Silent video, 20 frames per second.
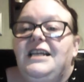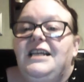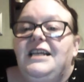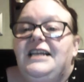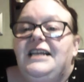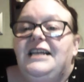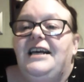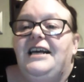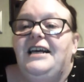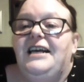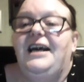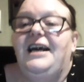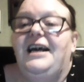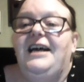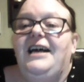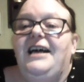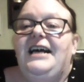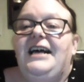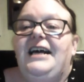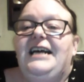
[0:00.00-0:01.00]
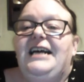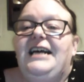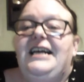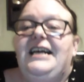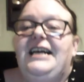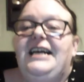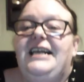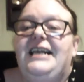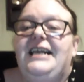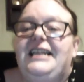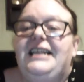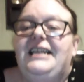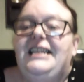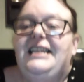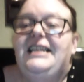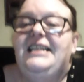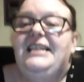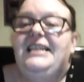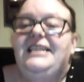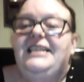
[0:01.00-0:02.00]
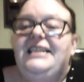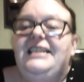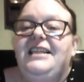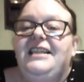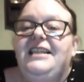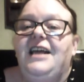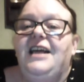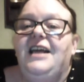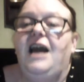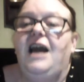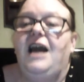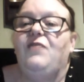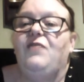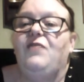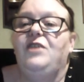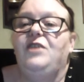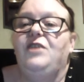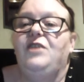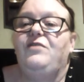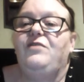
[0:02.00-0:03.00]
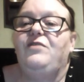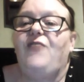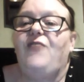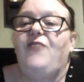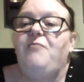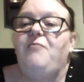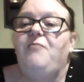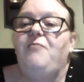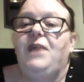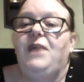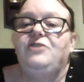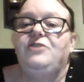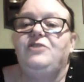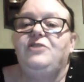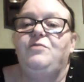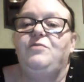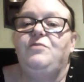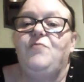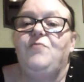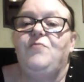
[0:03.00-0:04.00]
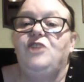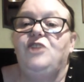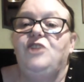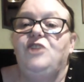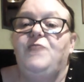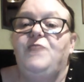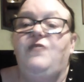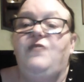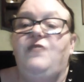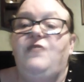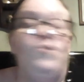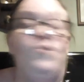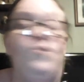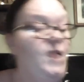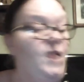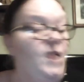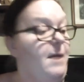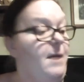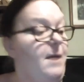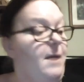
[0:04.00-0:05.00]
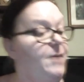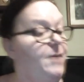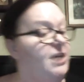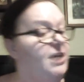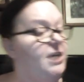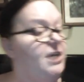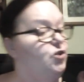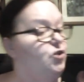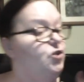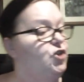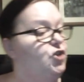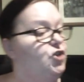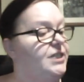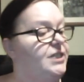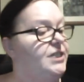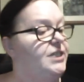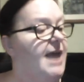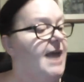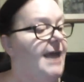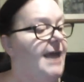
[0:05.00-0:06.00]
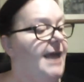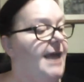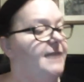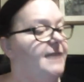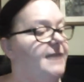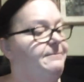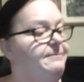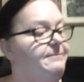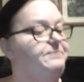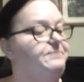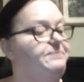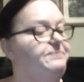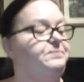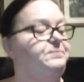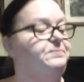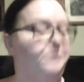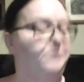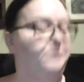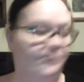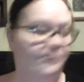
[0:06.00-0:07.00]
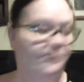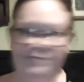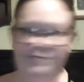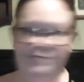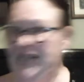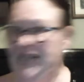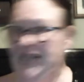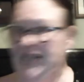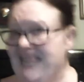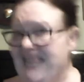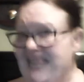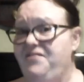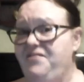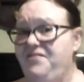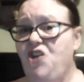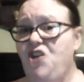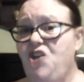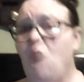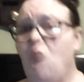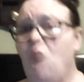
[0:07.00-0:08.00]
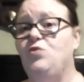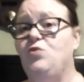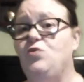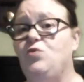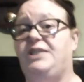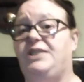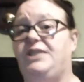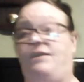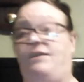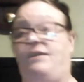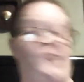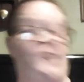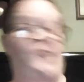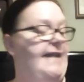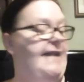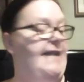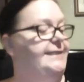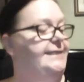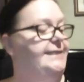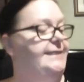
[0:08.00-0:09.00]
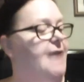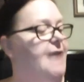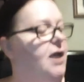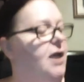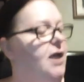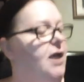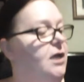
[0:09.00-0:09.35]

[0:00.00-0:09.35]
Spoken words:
I have a huge £5 tub of marshmallow fluff. But it does say in the notes, Vanessa,